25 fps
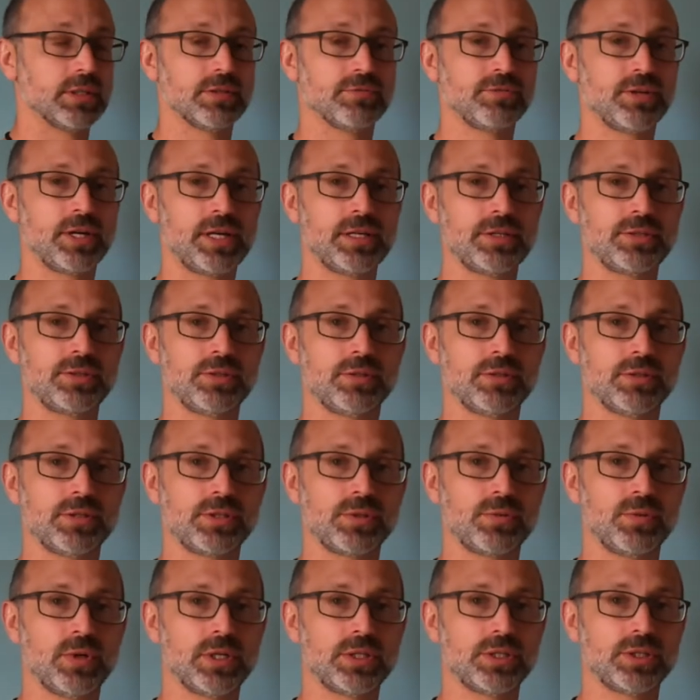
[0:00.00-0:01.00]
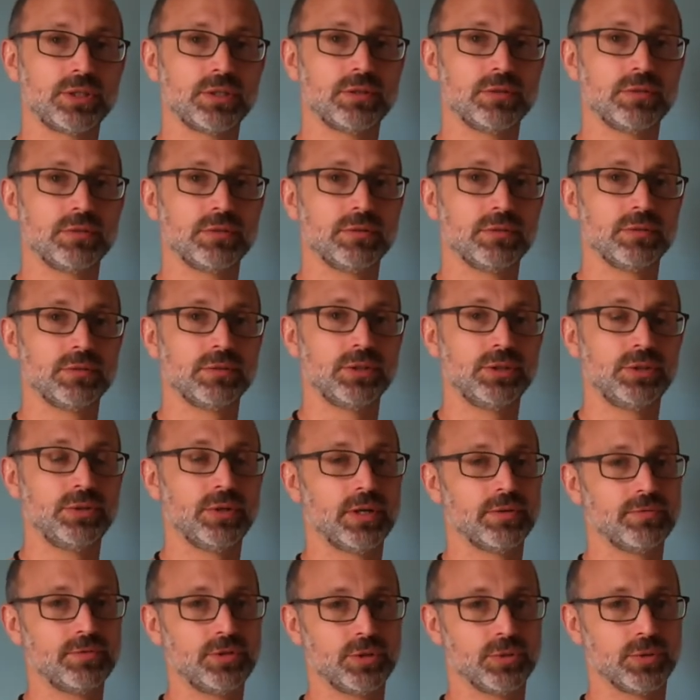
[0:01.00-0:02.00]
if I ask you this question, you
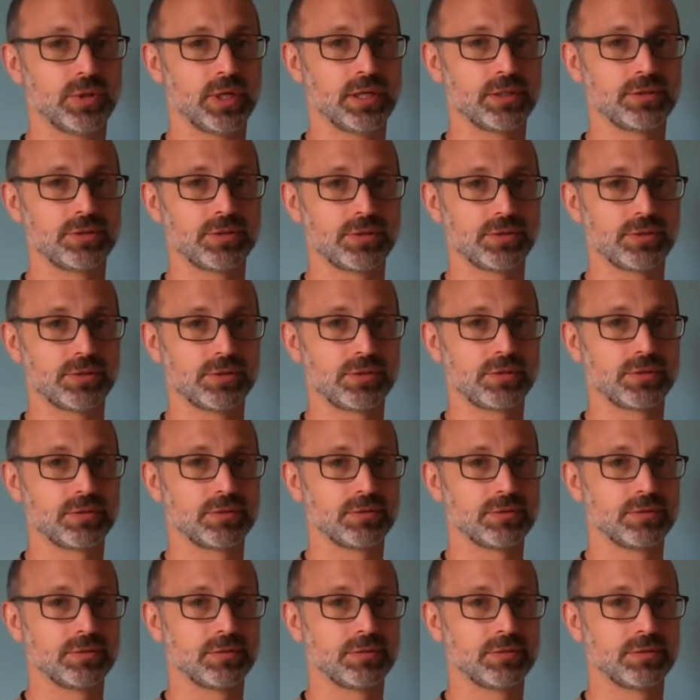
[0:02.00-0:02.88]
have two answers.